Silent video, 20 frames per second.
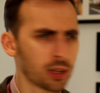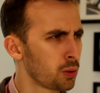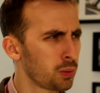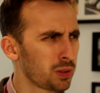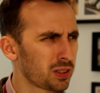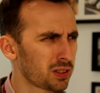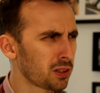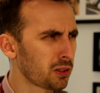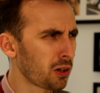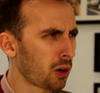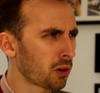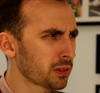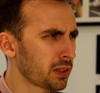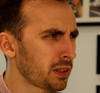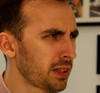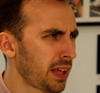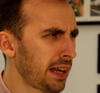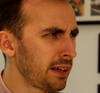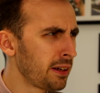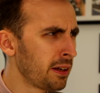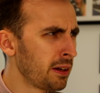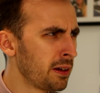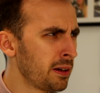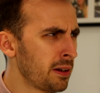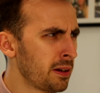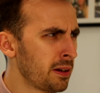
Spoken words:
Who was the Doctor then?